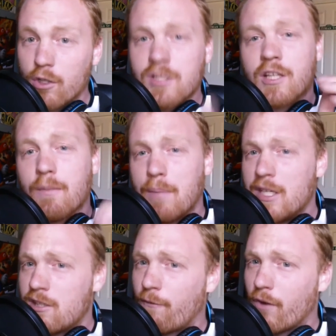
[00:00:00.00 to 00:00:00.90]
It looks like the
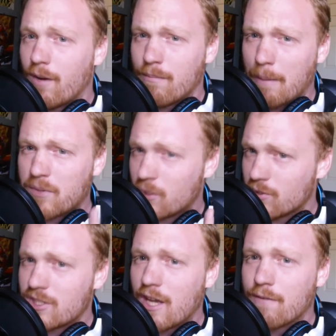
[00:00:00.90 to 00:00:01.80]
beast from
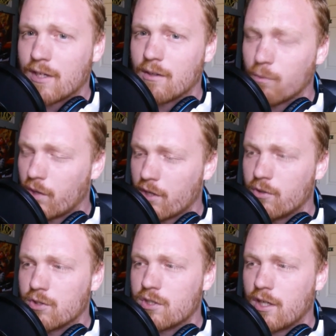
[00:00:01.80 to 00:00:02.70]
episode 7, one of
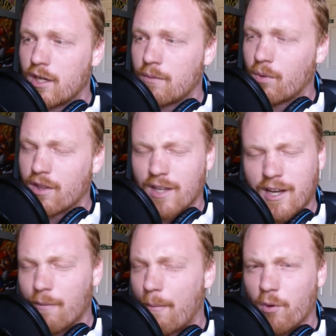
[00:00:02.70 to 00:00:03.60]
those, I
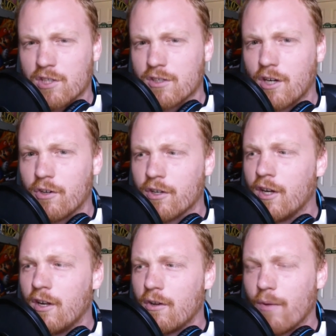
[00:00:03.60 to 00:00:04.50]
can't remember what they're called,
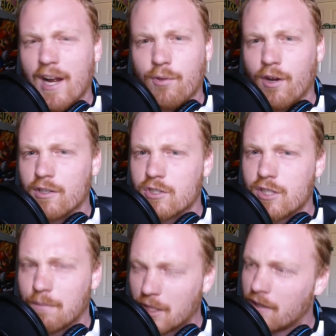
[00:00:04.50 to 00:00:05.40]
Rakthars or
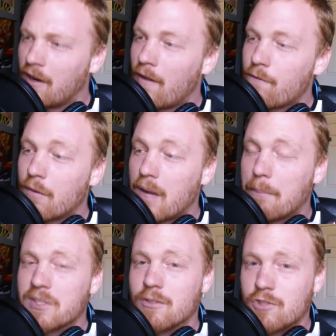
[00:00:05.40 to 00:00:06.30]
something, from
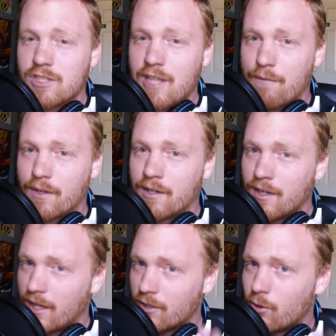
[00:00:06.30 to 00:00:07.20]
episode 7.
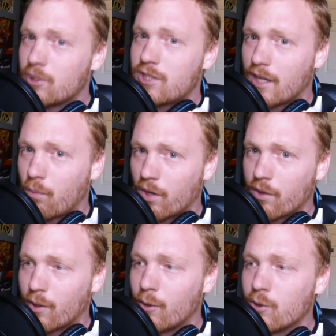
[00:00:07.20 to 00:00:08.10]
It looks like one
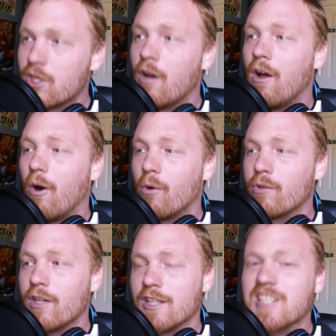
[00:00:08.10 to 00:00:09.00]
of those,
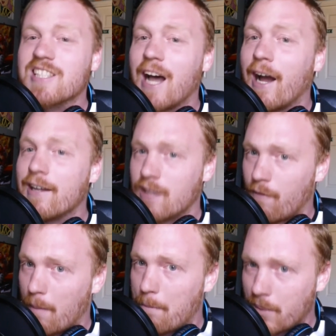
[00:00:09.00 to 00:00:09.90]
only the size
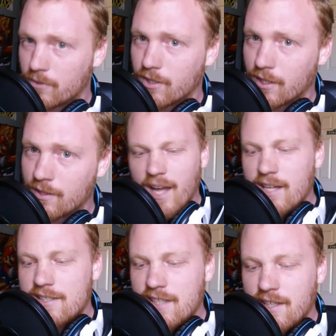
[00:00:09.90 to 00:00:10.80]
of a building.
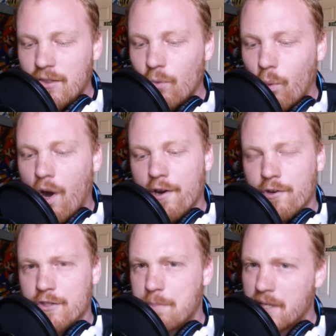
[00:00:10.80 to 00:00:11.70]
And it's in the
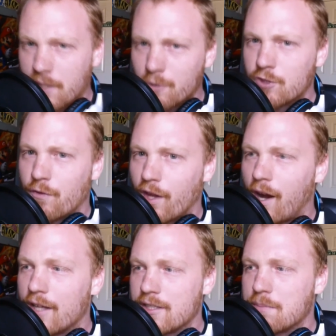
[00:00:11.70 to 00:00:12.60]
water that's being used for the
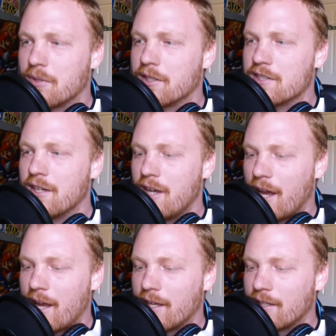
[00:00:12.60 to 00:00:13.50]
hot springs,
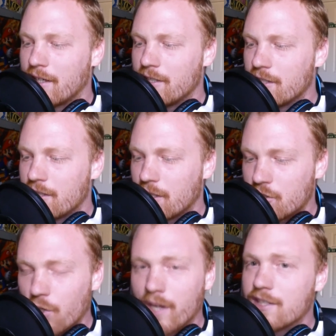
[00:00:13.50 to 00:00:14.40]
and
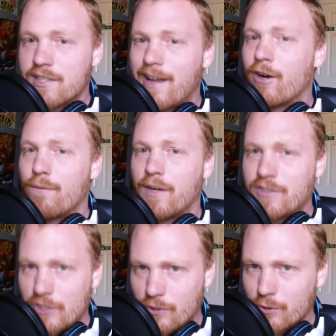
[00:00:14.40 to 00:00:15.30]
they're trying to
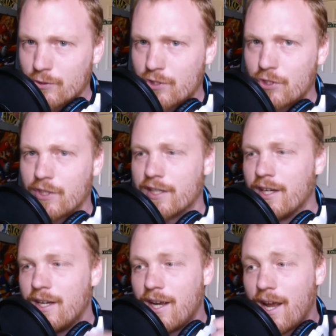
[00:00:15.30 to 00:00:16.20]
sacrifice the girl to it,
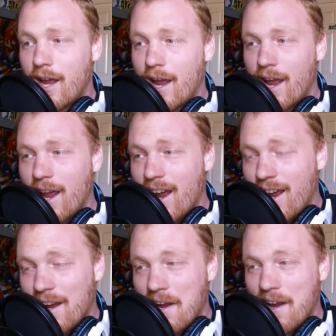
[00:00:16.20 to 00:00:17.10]

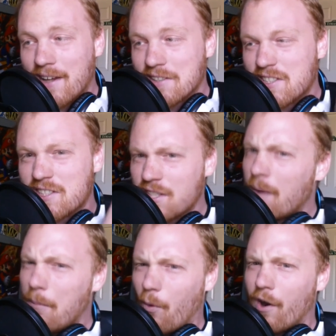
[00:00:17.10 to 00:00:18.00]
and
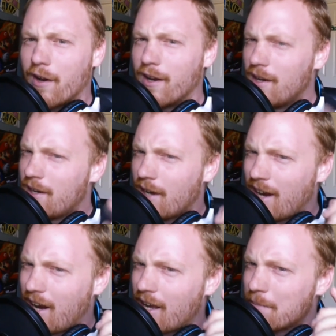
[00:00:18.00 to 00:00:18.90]
someone,
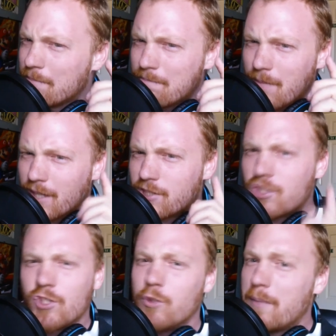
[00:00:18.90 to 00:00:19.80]
I'm
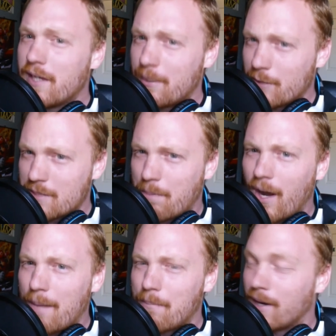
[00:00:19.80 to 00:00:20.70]
assuming it was
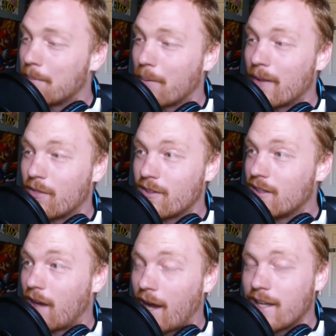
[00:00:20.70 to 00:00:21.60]
Banba, but
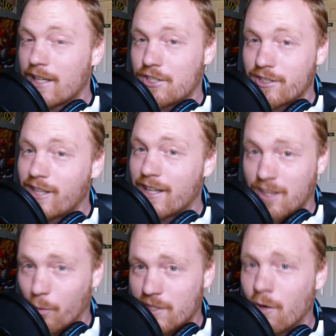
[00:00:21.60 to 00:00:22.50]
I actually
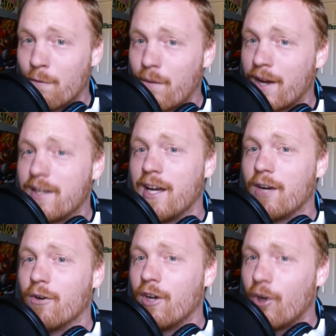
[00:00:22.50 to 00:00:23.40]
like that we don't find
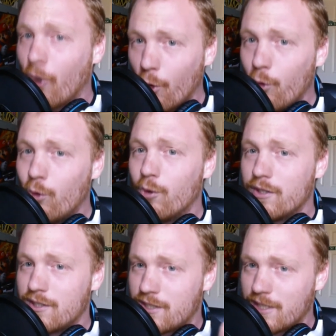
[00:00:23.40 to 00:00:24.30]
out who
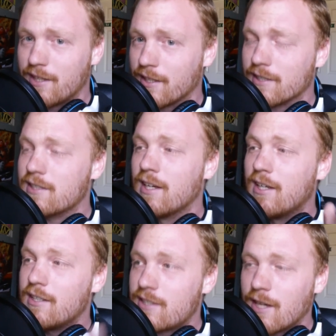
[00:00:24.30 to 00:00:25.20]
did this.
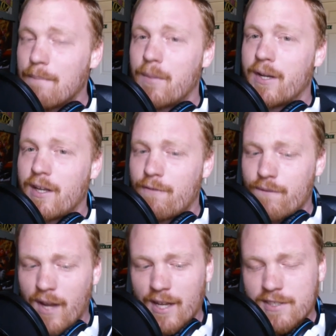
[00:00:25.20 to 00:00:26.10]
Somebody
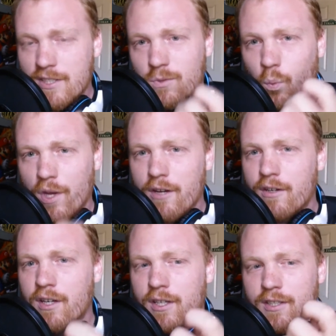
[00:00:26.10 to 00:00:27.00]
has this
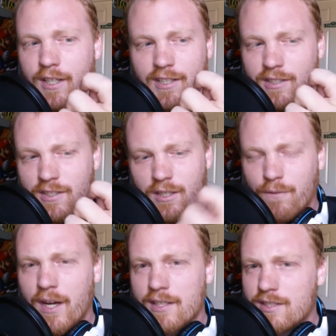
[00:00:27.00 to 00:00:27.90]
weird, like,
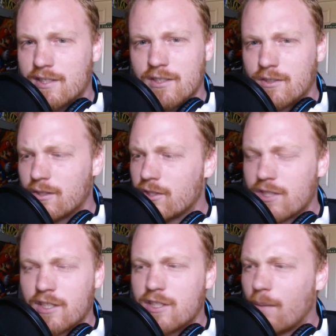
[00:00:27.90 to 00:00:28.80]
device,
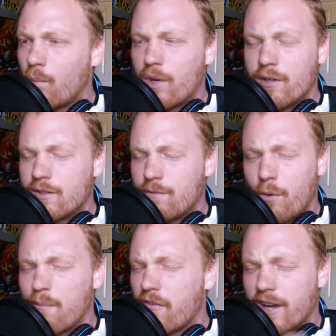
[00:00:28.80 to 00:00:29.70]
looks like some weird
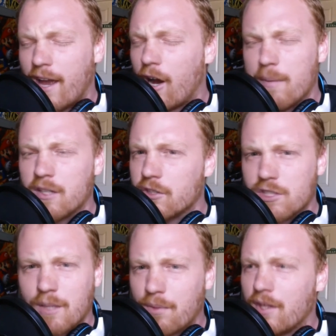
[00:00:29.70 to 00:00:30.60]
form of a cowbell or
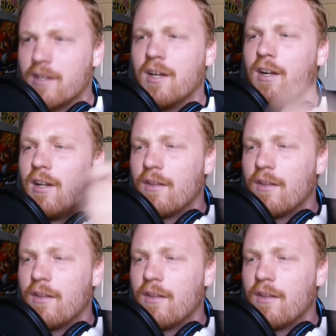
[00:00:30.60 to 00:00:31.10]
something.